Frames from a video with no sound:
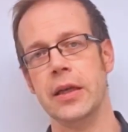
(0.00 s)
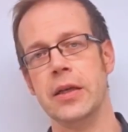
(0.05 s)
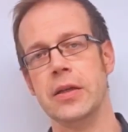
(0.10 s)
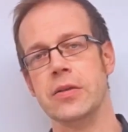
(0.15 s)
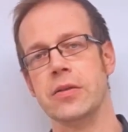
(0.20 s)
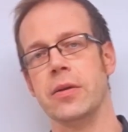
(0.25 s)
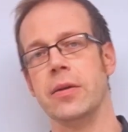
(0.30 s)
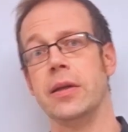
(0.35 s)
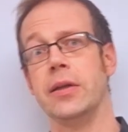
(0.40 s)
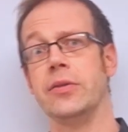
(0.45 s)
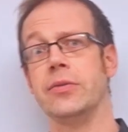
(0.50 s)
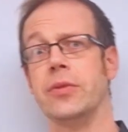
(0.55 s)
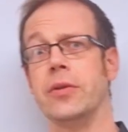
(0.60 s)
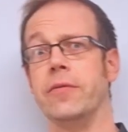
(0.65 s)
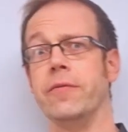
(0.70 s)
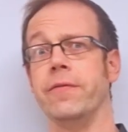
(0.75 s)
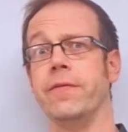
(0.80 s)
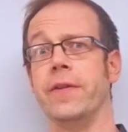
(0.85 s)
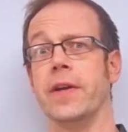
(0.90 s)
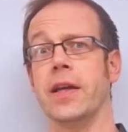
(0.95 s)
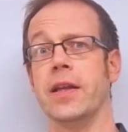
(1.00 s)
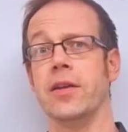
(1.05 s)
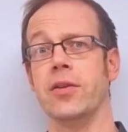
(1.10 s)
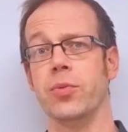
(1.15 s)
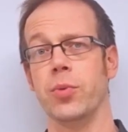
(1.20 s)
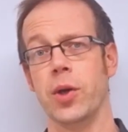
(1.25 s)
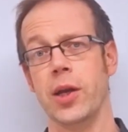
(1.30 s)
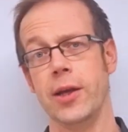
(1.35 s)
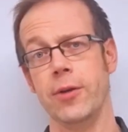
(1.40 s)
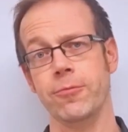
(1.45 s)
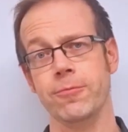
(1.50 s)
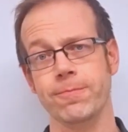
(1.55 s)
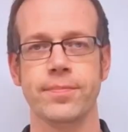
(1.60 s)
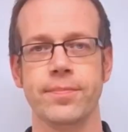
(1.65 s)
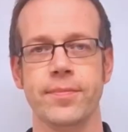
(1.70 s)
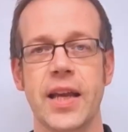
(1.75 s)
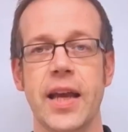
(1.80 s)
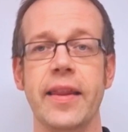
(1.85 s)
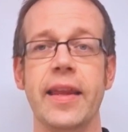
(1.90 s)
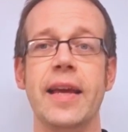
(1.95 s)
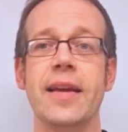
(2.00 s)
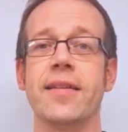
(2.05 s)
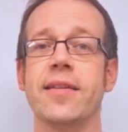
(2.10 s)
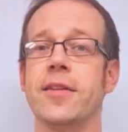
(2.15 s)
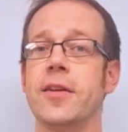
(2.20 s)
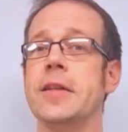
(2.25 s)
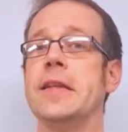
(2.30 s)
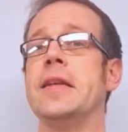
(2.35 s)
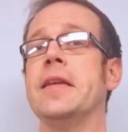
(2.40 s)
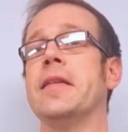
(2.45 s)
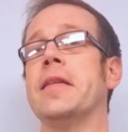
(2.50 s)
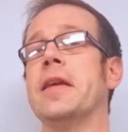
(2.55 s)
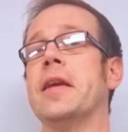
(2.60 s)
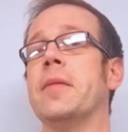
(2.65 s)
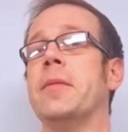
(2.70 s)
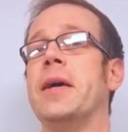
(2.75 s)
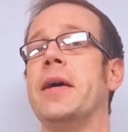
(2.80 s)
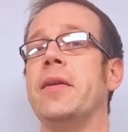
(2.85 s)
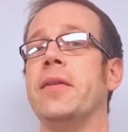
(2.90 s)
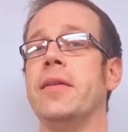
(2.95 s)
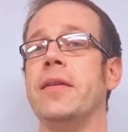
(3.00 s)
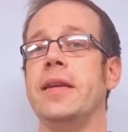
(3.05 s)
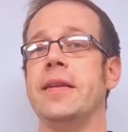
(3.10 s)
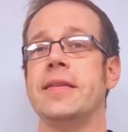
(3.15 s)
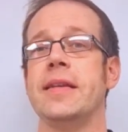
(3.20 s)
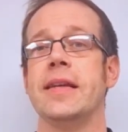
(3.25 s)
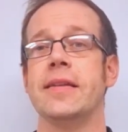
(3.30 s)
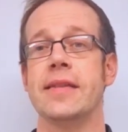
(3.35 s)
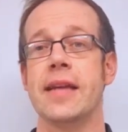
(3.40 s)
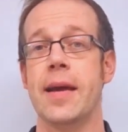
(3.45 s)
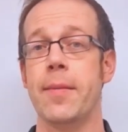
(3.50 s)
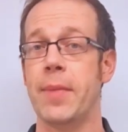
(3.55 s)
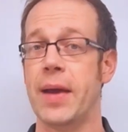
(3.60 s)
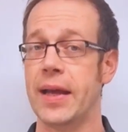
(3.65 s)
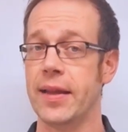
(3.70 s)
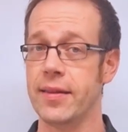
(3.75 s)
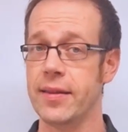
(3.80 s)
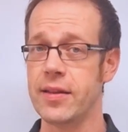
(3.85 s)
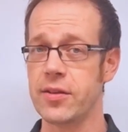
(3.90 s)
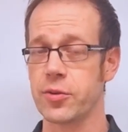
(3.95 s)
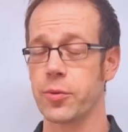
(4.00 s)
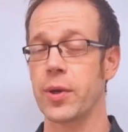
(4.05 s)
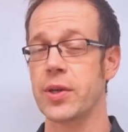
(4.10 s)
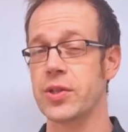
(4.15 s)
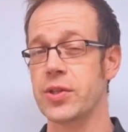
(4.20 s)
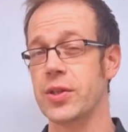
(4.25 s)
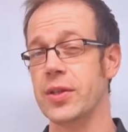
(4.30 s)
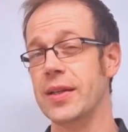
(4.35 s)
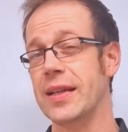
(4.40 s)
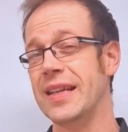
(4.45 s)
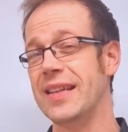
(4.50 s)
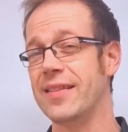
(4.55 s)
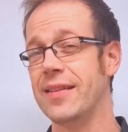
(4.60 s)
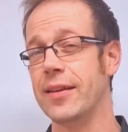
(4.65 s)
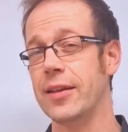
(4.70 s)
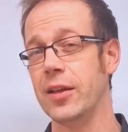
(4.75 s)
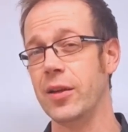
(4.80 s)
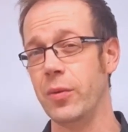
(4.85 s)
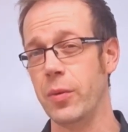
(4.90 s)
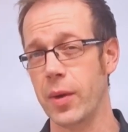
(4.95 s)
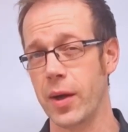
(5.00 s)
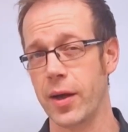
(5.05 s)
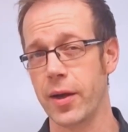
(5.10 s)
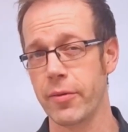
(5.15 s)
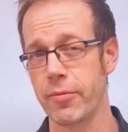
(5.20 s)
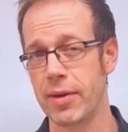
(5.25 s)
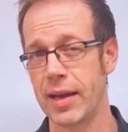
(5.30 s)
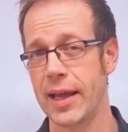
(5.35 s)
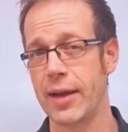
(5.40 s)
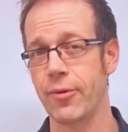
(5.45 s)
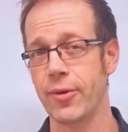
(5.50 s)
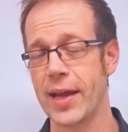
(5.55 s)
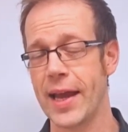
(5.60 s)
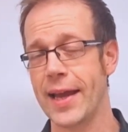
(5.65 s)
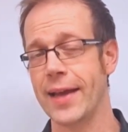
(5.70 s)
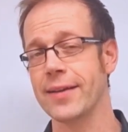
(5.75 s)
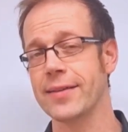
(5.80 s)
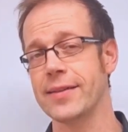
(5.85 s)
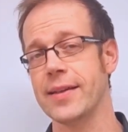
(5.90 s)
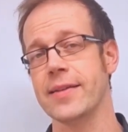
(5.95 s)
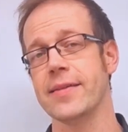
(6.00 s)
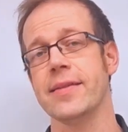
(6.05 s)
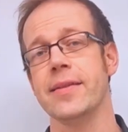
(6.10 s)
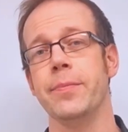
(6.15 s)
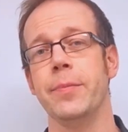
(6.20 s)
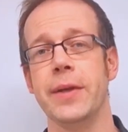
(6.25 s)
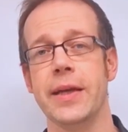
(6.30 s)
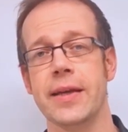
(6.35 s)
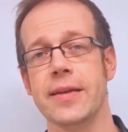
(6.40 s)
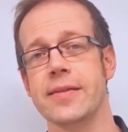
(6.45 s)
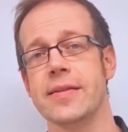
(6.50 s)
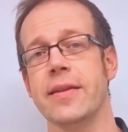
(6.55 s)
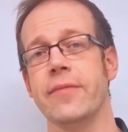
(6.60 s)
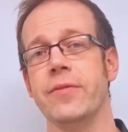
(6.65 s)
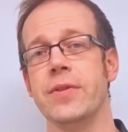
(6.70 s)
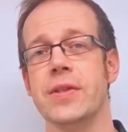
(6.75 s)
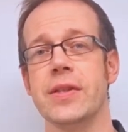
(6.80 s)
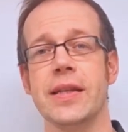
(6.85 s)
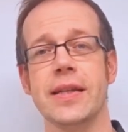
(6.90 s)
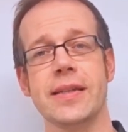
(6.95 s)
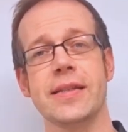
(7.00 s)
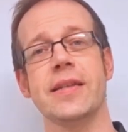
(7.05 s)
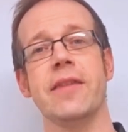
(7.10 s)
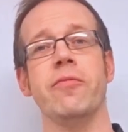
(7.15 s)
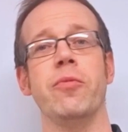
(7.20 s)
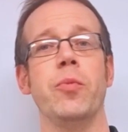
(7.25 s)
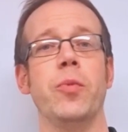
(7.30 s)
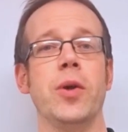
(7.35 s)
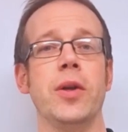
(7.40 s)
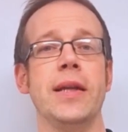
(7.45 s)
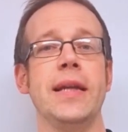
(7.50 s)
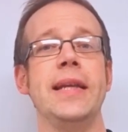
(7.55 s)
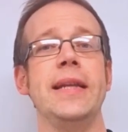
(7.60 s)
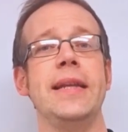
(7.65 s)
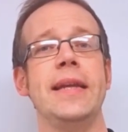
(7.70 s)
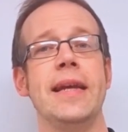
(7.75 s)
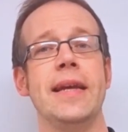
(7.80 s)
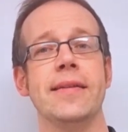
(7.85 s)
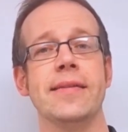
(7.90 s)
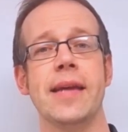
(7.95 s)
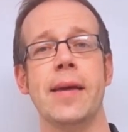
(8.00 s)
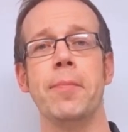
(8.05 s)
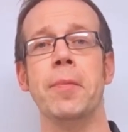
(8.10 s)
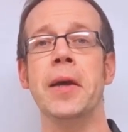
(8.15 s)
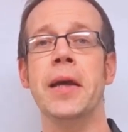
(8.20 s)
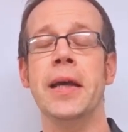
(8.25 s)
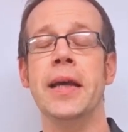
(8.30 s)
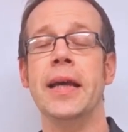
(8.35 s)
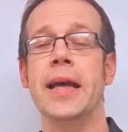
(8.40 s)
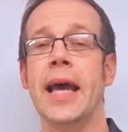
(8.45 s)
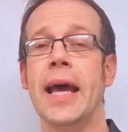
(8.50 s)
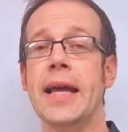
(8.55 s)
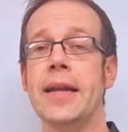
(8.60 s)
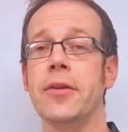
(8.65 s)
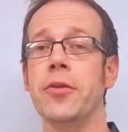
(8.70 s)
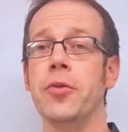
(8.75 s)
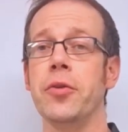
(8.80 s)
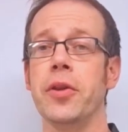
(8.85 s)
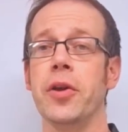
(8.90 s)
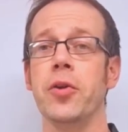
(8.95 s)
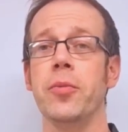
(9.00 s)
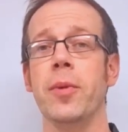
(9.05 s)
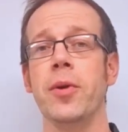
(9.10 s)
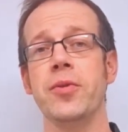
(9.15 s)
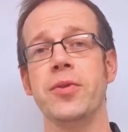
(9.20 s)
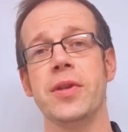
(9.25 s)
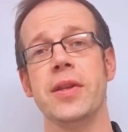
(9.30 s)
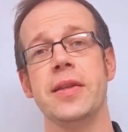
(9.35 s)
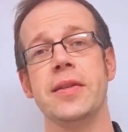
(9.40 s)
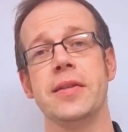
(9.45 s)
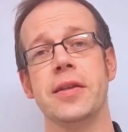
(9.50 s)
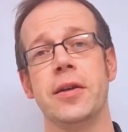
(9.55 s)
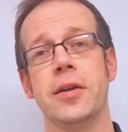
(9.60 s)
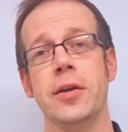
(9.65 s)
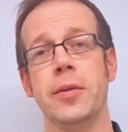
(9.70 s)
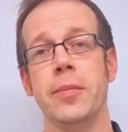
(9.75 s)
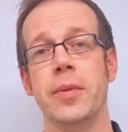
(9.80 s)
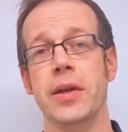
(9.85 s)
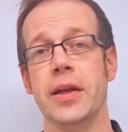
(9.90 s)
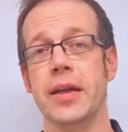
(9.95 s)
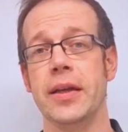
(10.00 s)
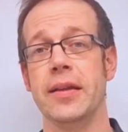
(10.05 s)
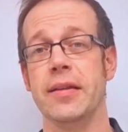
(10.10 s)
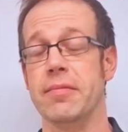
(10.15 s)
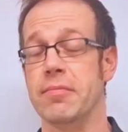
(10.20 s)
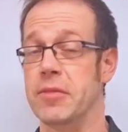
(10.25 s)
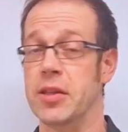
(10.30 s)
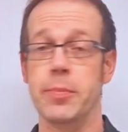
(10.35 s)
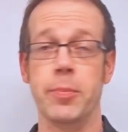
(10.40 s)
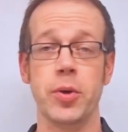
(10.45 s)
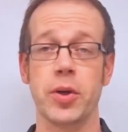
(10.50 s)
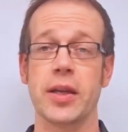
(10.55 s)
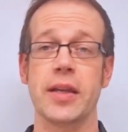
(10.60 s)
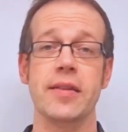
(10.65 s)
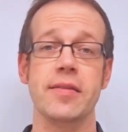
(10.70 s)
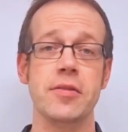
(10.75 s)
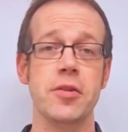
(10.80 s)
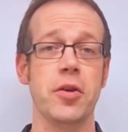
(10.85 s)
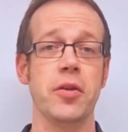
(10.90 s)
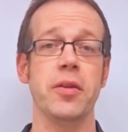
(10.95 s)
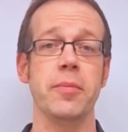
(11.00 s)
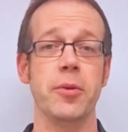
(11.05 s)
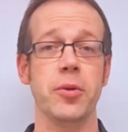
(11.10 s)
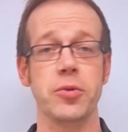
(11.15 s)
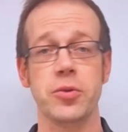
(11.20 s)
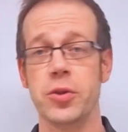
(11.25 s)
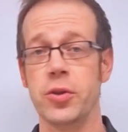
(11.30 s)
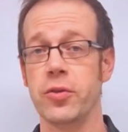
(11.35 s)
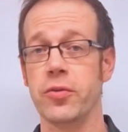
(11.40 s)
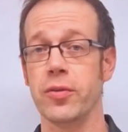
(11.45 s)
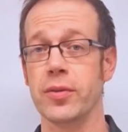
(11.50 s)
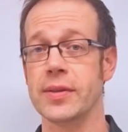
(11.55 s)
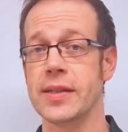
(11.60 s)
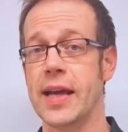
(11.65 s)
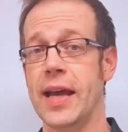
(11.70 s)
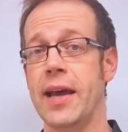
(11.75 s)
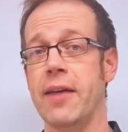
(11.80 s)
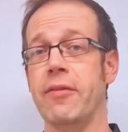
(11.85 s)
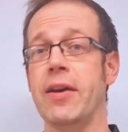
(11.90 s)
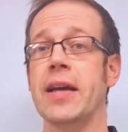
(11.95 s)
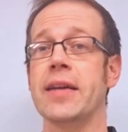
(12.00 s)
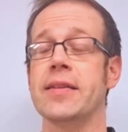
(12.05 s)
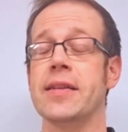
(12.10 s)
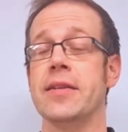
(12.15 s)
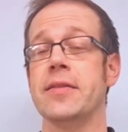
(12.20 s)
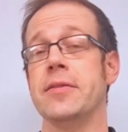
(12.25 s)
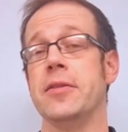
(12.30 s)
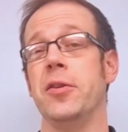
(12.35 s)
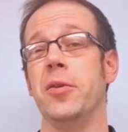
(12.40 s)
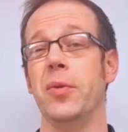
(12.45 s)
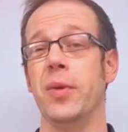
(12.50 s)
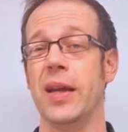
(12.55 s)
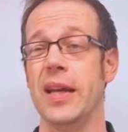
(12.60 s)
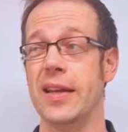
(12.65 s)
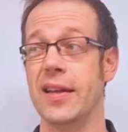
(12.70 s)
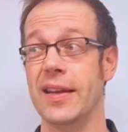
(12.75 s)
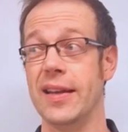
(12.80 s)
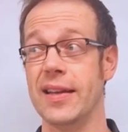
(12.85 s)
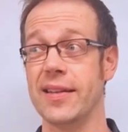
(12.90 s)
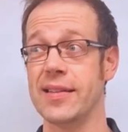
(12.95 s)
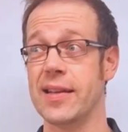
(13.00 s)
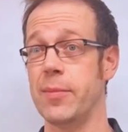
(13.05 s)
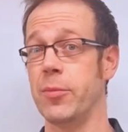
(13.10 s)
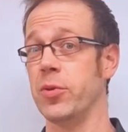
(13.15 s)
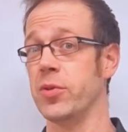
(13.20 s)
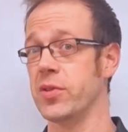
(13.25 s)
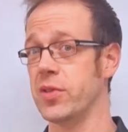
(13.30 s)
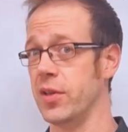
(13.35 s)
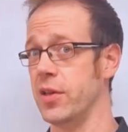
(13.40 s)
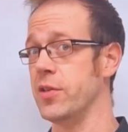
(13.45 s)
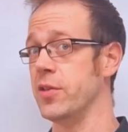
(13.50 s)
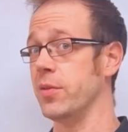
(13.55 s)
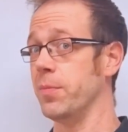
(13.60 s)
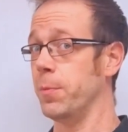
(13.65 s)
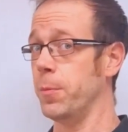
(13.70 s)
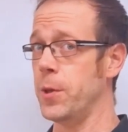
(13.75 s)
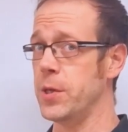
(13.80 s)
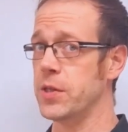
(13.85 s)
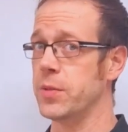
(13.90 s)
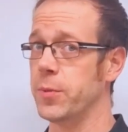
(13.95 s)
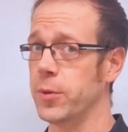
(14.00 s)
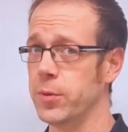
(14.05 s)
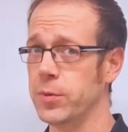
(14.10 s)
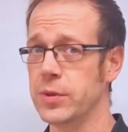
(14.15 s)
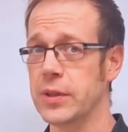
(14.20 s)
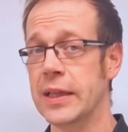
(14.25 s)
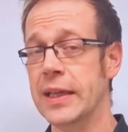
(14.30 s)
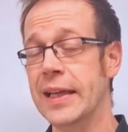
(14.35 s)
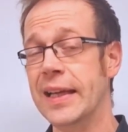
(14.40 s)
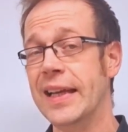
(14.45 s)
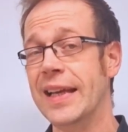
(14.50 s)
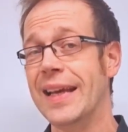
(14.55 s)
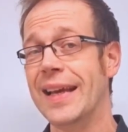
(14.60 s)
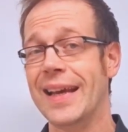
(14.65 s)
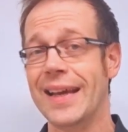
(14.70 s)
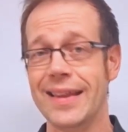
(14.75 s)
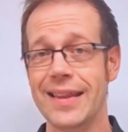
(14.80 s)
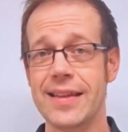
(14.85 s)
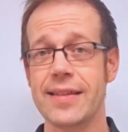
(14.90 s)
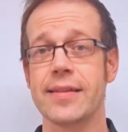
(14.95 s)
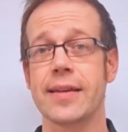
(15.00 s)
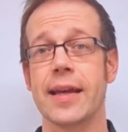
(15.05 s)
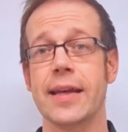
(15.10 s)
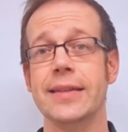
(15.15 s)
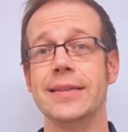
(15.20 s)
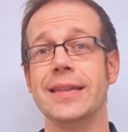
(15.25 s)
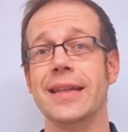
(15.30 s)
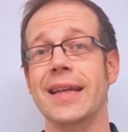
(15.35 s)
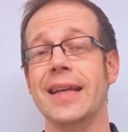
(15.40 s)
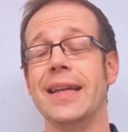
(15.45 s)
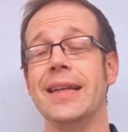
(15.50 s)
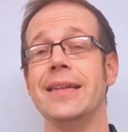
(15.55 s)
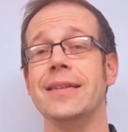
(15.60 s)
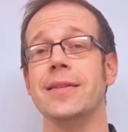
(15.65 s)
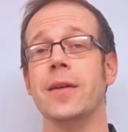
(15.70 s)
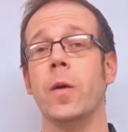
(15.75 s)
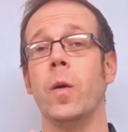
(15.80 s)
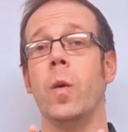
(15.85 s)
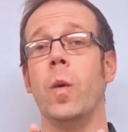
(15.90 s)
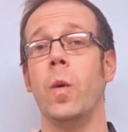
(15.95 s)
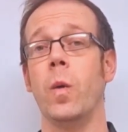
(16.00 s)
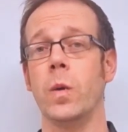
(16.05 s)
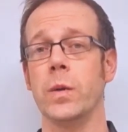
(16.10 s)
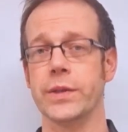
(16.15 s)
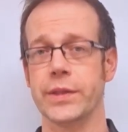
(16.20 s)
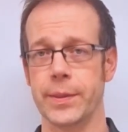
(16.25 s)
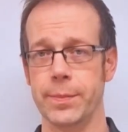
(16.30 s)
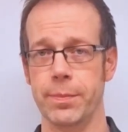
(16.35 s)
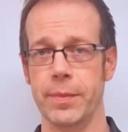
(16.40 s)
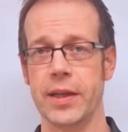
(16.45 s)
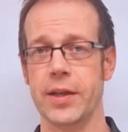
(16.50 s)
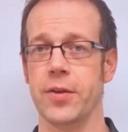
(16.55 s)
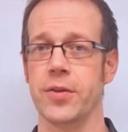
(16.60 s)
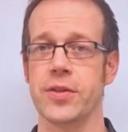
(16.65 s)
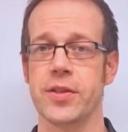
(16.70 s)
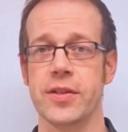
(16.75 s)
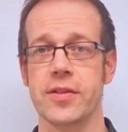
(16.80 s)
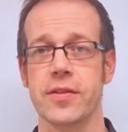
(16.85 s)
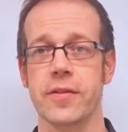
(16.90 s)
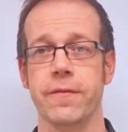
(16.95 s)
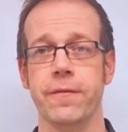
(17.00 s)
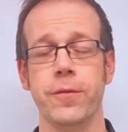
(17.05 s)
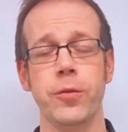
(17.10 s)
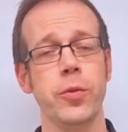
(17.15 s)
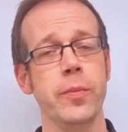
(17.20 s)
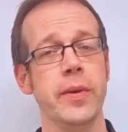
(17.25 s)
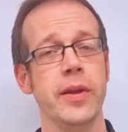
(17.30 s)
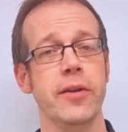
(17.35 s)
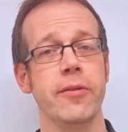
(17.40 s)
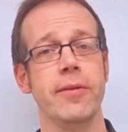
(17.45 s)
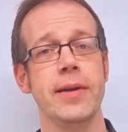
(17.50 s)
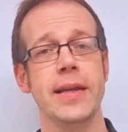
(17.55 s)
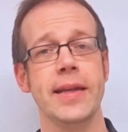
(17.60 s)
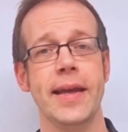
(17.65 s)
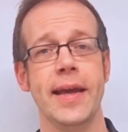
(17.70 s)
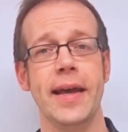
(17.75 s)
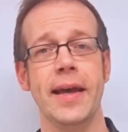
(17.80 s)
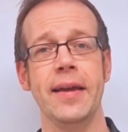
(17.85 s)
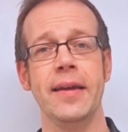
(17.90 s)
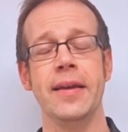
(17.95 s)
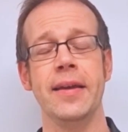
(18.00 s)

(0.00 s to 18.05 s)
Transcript: So let's try and figure this one out. Now, the exciting thing about this exam and this question is that you are allowed access to BS 7671 in the exam. And although most of the time the book is not the most useful to have access to in an exam on science and principles, in this case it is awesome because there's a formula in there